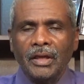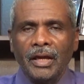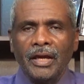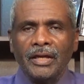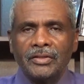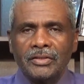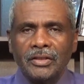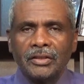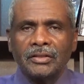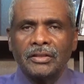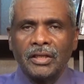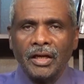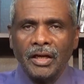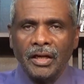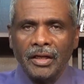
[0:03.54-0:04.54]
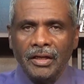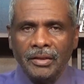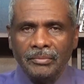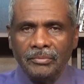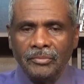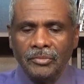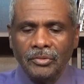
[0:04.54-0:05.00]
as the
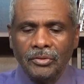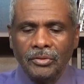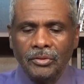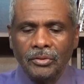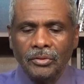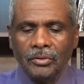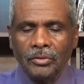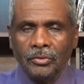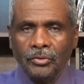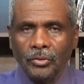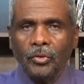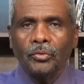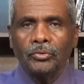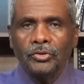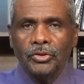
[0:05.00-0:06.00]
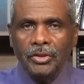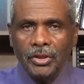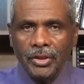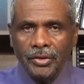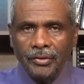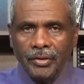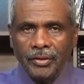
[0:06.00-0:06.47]
time grow
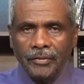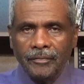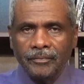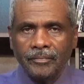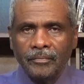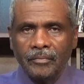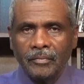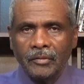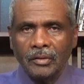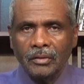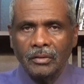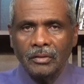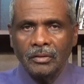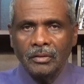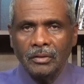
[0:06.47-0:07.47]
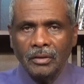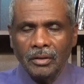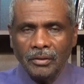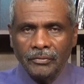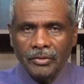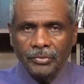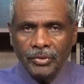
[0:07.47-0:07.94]
near
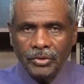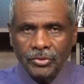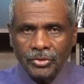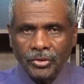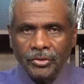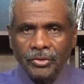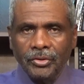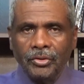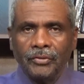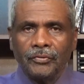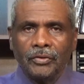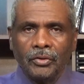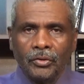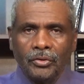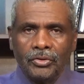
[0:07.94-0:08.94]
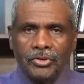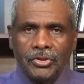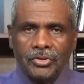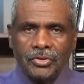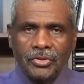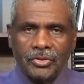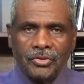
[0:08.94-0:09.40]
of the return of the Lord
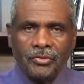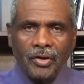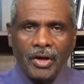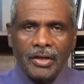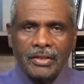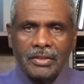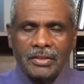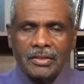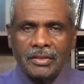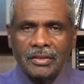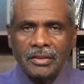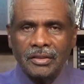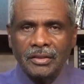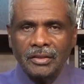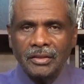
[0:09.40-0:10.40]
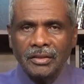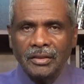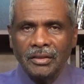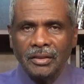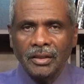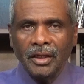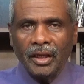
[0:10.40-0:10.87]
Jesus Christ,
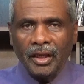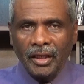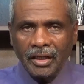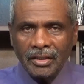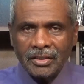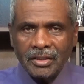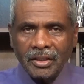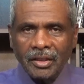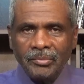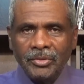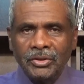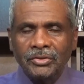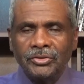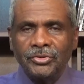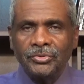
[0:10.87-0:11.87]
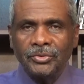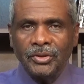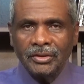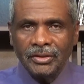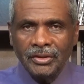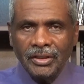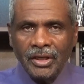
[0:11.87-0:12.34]
it is coming to a
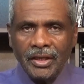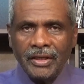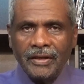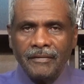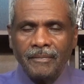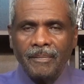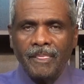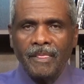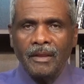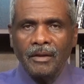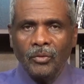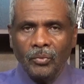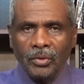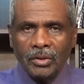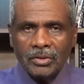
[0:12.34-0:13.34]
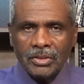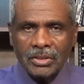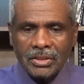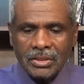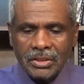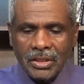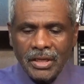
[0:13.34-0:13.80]
day where
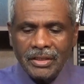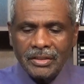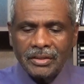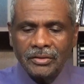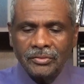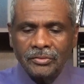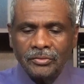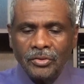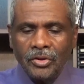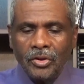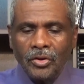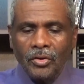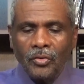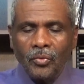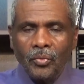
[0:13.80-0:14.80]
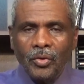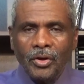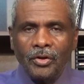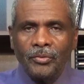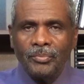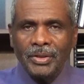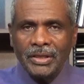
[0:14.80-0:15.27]
Satan
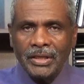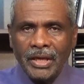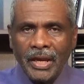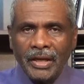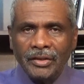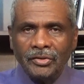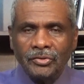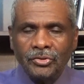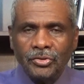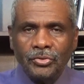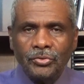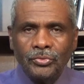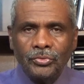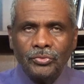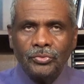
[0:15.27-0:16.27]
will begin to